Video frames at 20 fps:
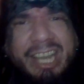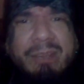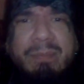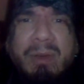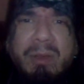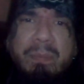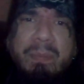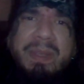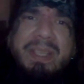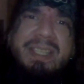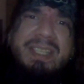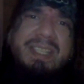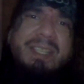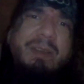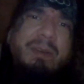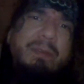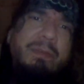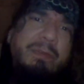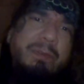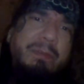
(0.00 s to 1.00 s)
about
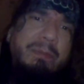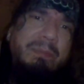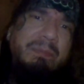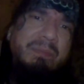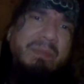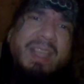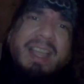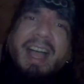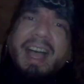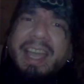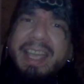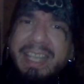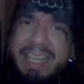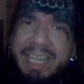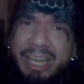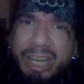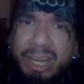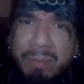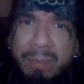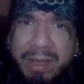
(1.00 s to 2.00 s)
myself. I
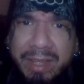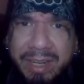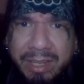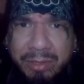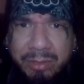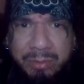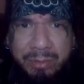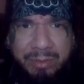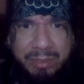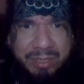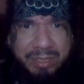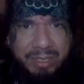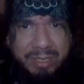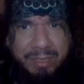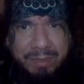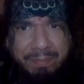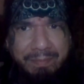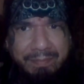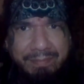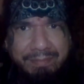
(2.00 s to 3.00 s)
care about
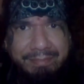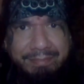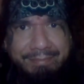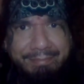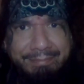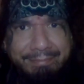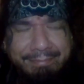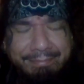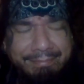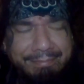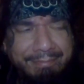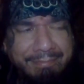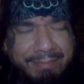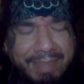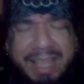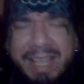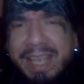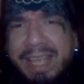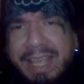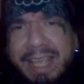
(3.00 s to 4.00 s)
others.
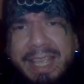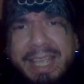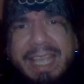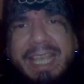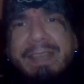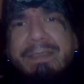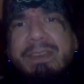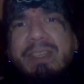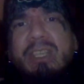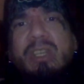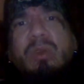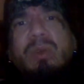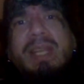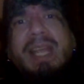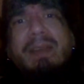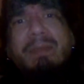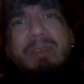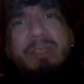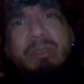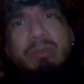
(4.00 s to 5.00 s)
If you don't
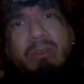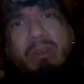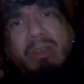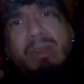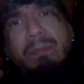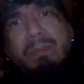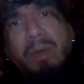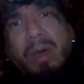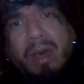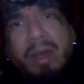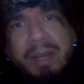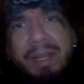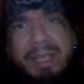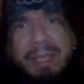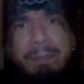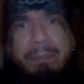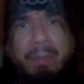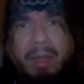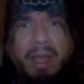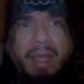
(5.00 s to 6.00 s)
have a strong body,
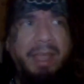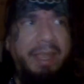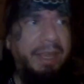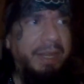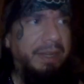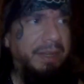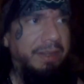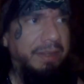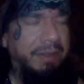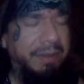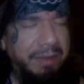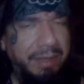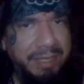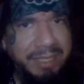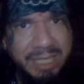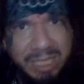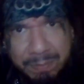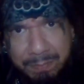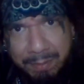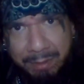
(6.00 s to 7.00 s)
mind, and
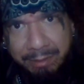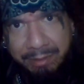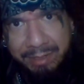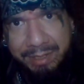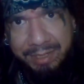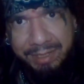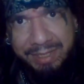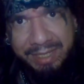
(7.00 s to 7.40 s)
spirit,